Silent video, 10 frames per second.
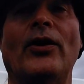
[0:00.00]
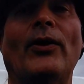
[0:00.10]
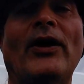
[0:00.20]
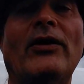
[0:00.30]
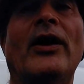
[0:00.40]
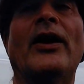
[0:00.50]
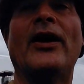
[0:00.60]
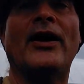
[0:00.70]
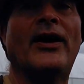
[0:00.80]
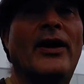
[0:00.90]
Well,
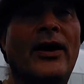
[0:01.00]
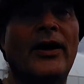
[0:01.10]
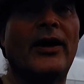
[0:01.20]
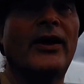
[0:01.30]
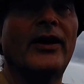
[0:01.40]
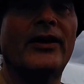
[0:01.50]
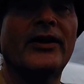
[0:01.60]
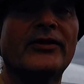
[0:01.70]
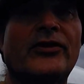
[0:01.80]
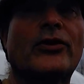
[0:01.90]

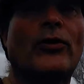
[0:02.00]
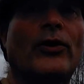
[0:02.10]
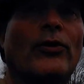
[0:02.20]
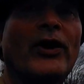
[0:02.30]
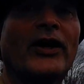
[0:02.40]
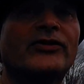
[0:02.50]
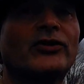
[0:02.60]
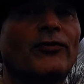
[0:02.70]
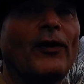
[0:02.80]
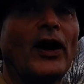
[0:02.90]
things are going okay
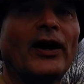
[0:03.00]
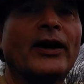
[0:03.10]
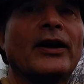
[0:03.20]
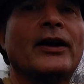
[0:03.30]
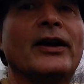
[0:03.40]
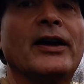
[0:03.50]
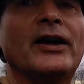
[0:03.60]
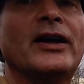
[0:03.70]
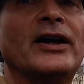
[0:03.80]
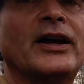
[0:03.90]
so far.
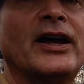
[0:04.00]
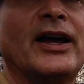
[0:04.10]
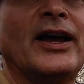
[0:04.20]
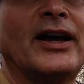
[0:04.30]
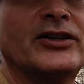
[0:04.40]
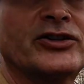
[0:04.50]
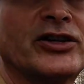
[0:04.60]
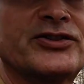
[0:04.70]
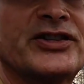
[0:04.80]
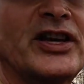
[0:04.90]
As you
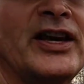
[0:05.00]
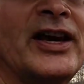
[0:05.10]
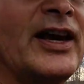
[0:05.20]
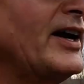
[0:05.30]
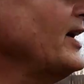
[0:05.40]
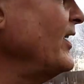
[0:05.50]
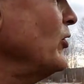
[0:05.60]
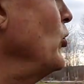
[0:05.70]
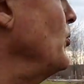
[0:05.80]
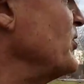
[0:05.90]
can see, I got
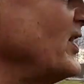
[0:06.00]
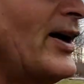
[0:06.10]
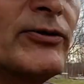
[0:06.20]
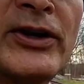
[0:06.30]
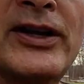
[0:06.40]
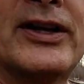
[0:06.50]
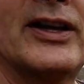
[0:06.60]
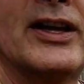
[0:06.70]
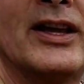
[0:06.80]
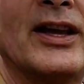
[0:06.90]
the hoops down
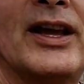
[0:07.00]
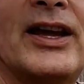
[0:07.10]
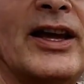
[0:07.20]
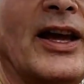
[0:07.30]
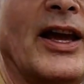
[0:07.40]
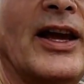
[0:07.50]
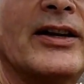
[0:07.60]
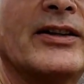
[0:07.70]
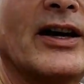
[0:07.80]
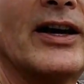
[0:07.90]

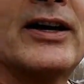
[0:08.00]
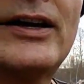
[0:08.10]
and uh,